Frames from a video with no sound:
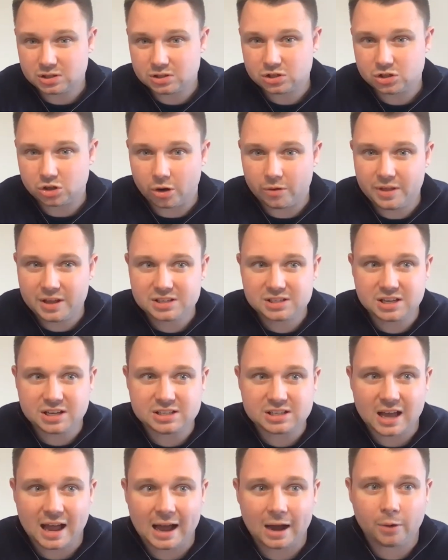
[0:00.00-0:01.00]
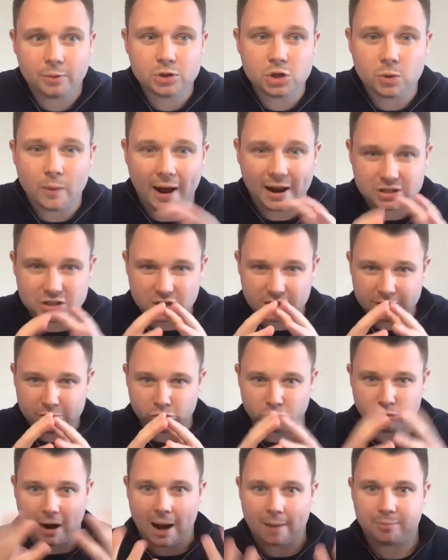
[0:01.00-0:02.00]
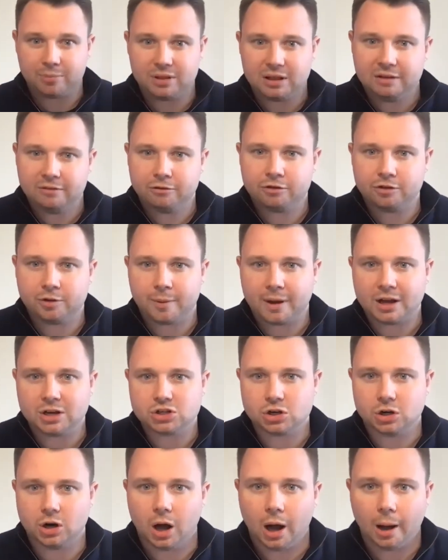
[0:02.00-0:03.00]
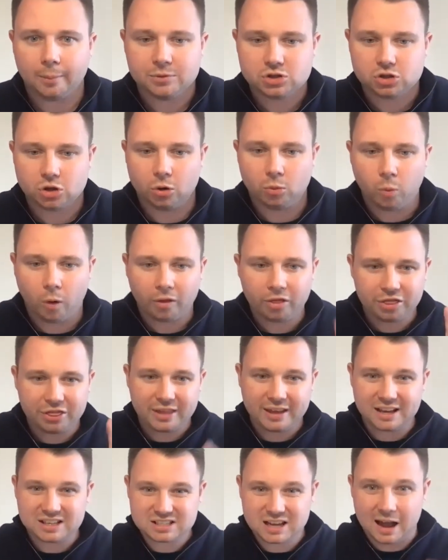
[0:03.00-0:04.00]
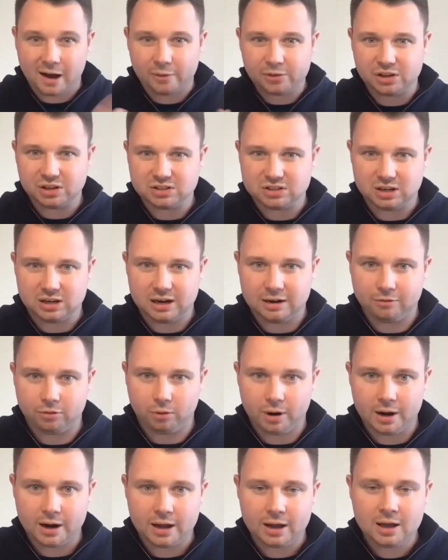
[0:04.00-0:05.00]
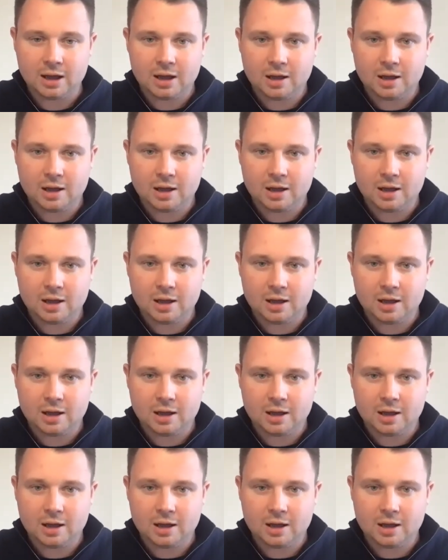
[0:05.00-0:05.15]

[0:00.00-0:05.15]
So this is how you actually wrap the information up. So one thing is how you deliver it.